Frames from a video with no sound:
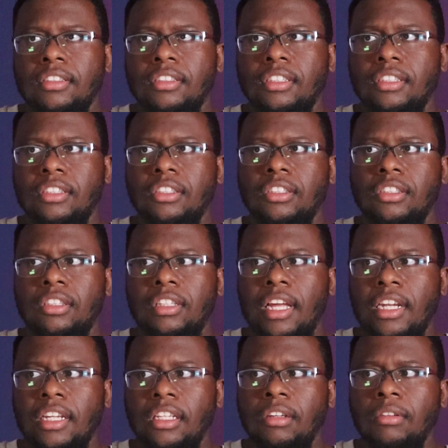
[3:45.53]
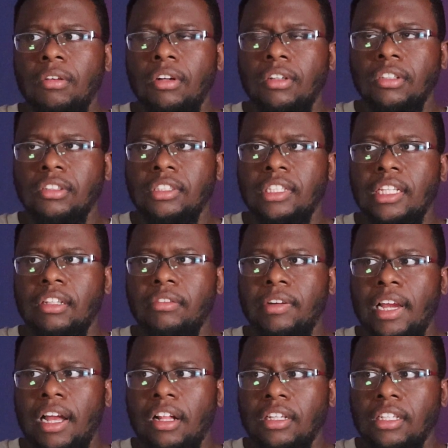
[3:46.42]
just letting you understand the
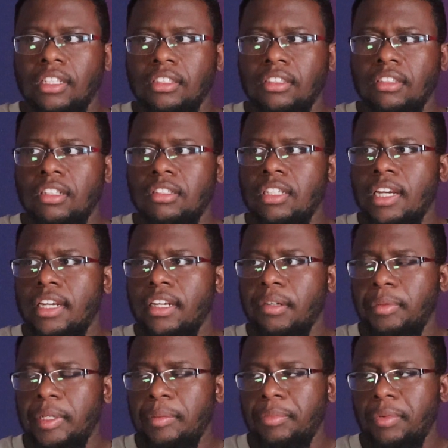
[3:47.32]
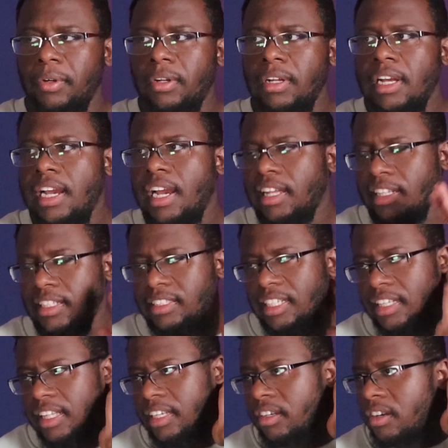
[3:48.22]
reality. Because sometimes I hear people, and they
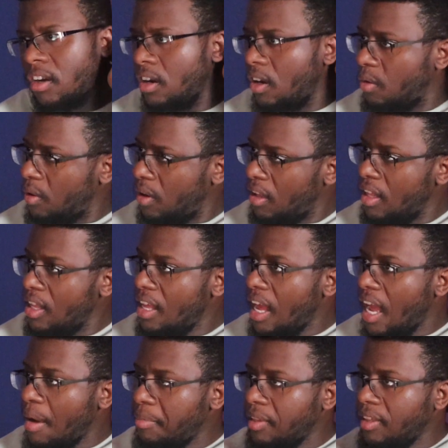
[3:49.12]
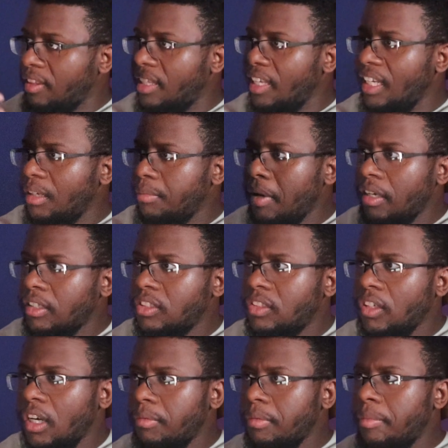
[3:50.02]
say like, oh, well, I've been thinking about
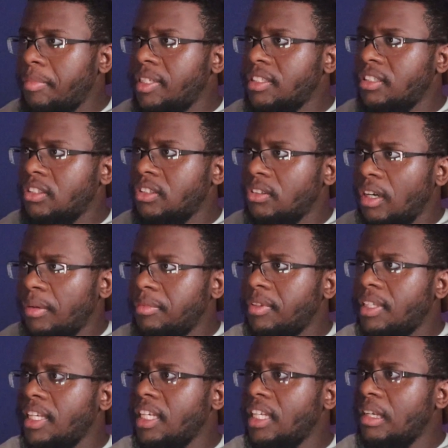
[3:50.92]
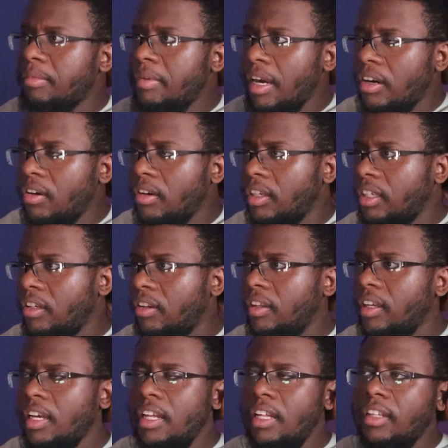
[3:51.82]
starting my business, or I'm thinking about, or, you
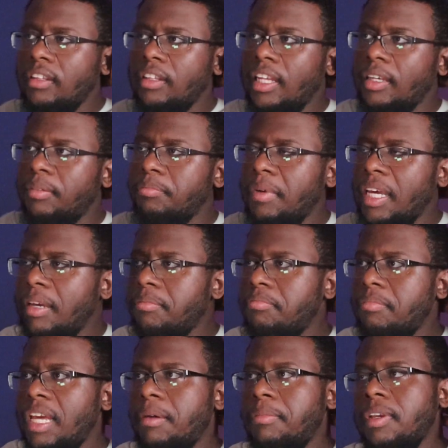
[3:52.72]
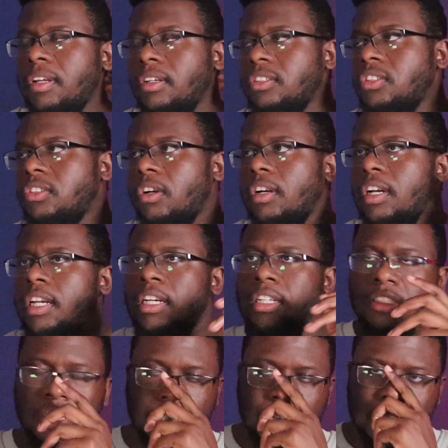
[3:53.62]
know, like maybe I'll start.
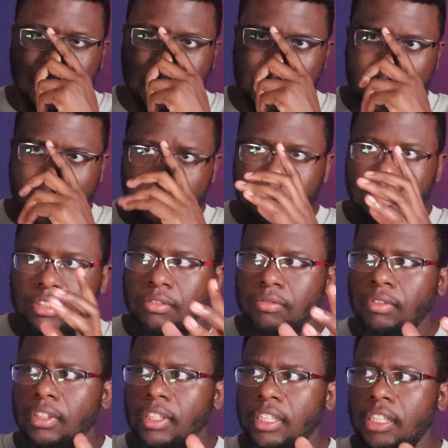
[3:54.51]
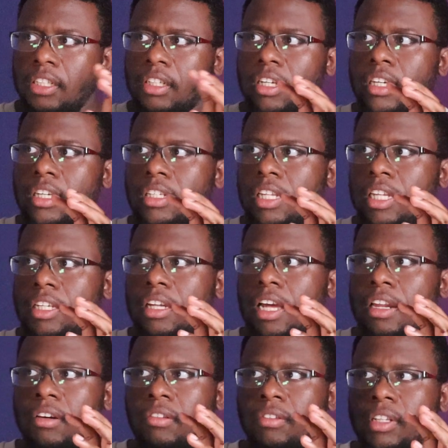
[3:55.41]
And it's like, it sounds really good. And
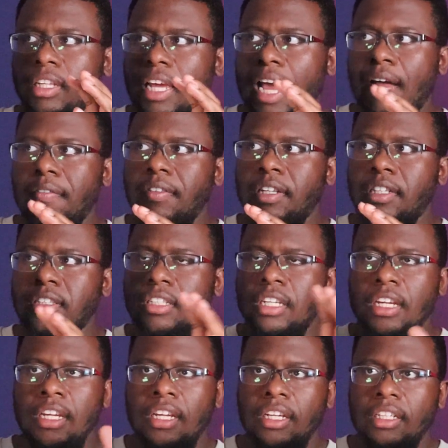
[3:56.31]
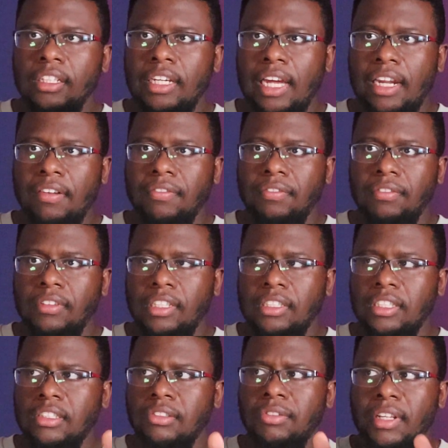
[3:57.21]
like, I don't really have this kind of,
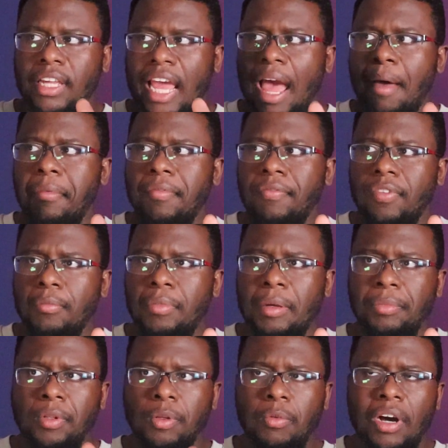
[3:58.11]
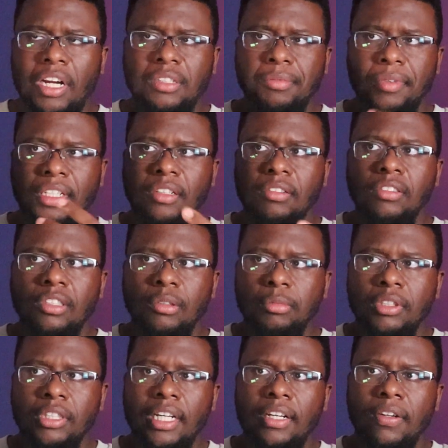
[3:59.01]
this doesn't really happen for people who watch my
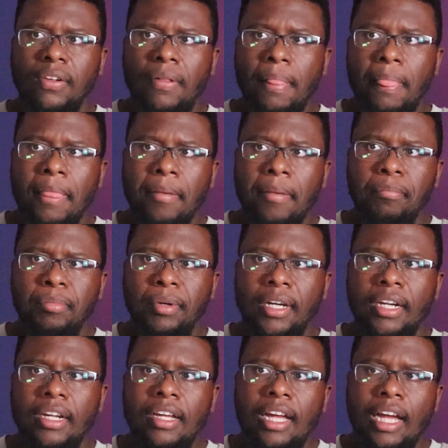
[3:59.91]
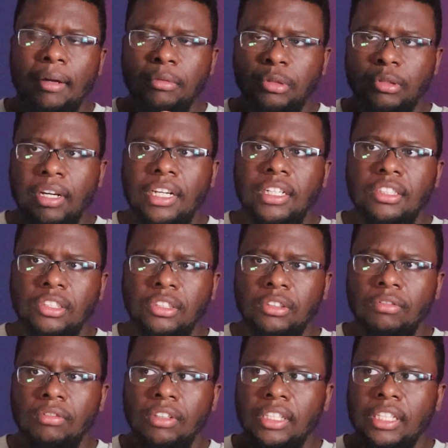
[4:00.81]
YouTube channel, but I'm trying
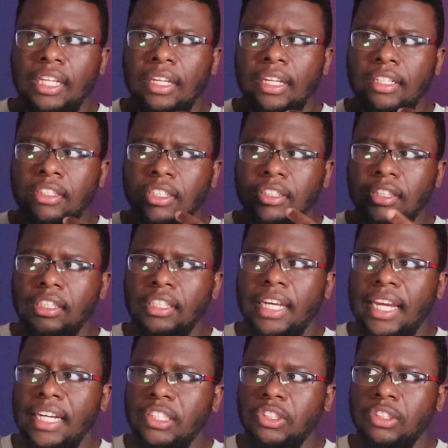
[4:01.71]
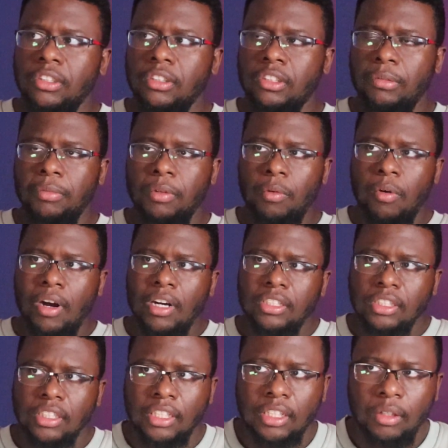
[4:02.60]
to really, just in case you're someone
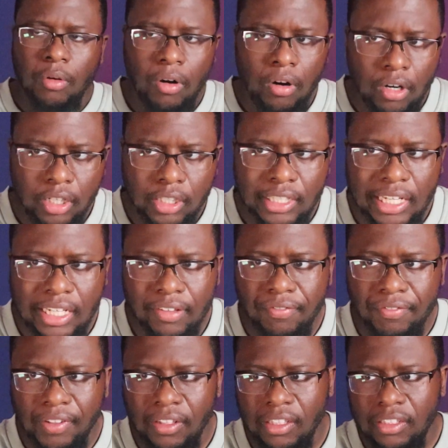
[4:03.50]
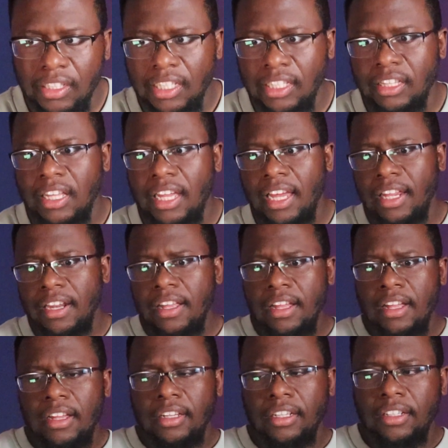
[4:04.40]
watching and you are kind of feeling like that,
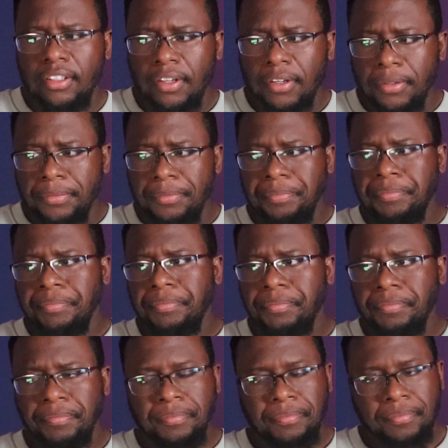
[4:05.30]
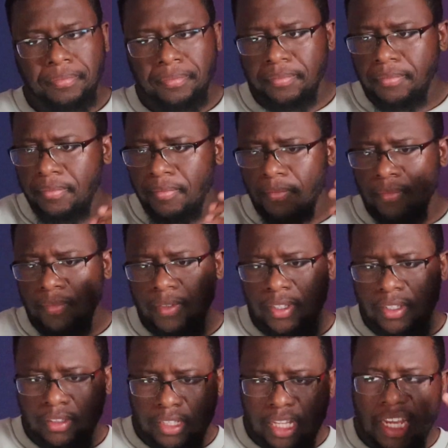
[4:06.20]
you know,
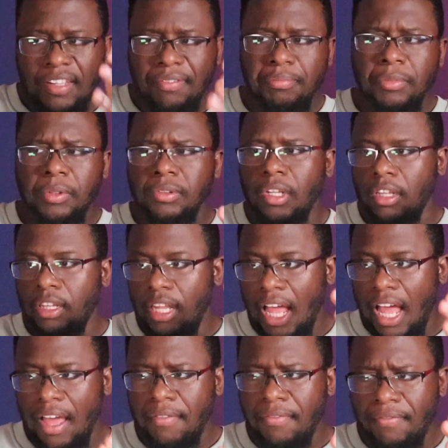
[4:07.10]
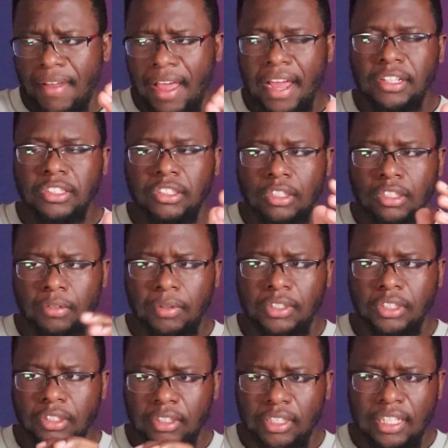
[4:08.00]
life moves a lot faster than
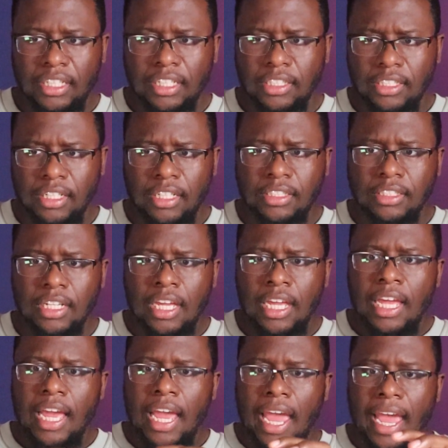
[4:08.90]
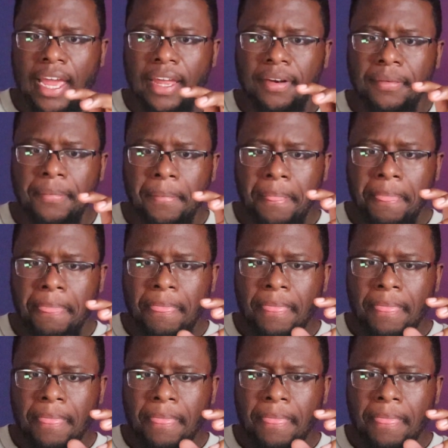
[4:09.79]
what you think it does. And